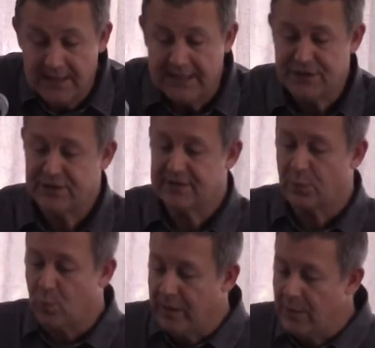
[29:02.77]
It's just that
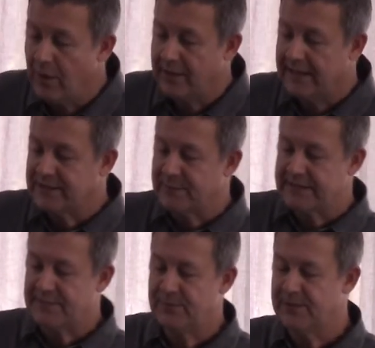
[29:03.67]
we won't get to
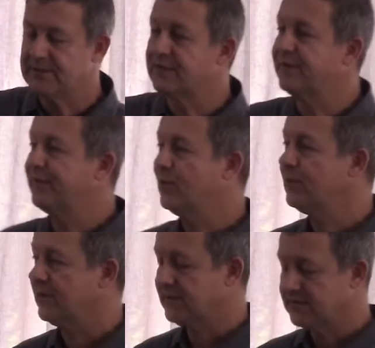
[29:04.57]
experience the
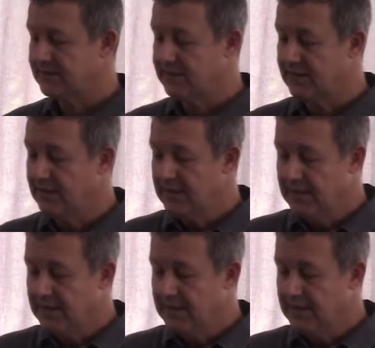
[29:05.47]
fullness and the